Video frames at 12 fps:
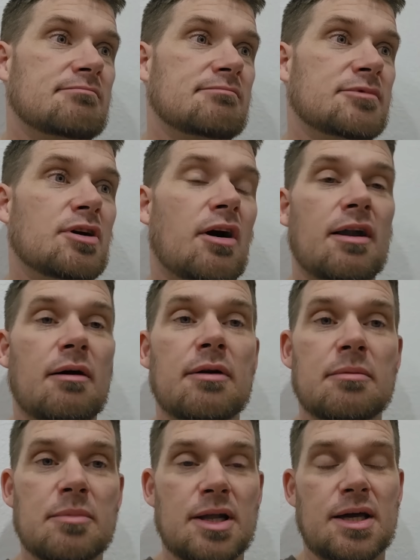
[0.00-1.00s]
gone out
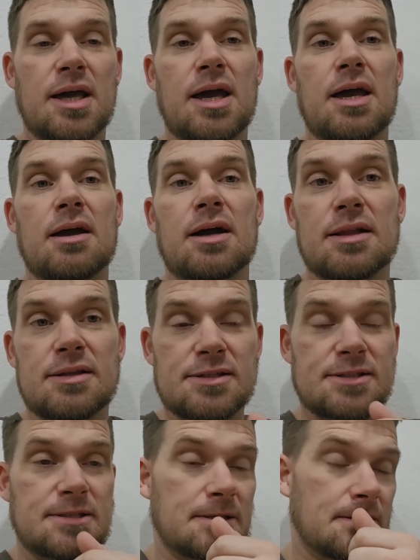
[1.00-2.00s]
and been like, hey, I got this
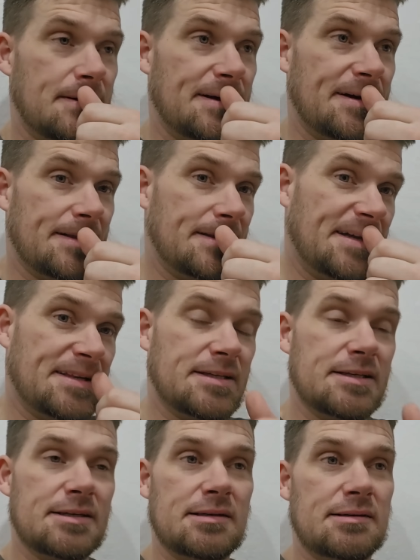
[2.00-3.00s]
deal or I got that
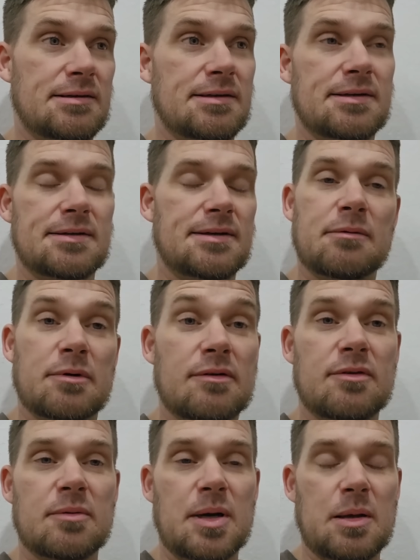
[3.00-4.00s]
deal or
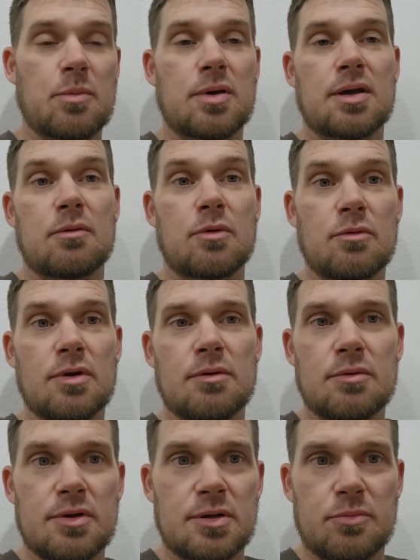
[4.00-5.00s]
whatever it might be, we really,
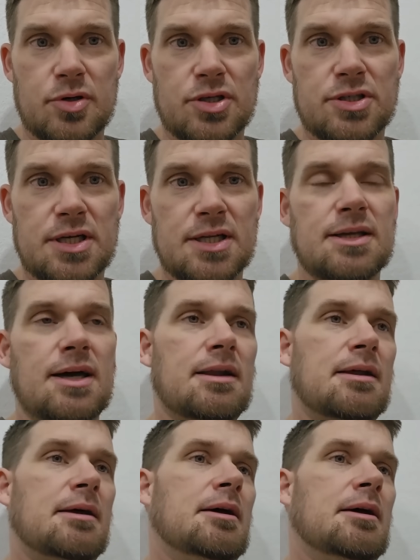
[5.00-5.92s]
really appreciate that.